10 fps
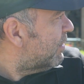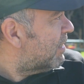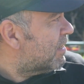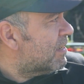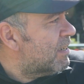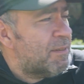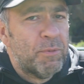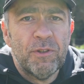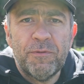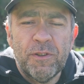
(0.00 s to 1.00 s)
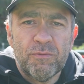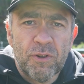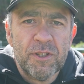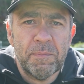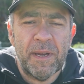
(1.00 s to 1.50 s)
There's beautiful
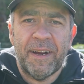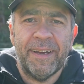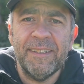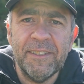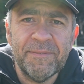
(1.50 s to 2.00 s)
rocks behind.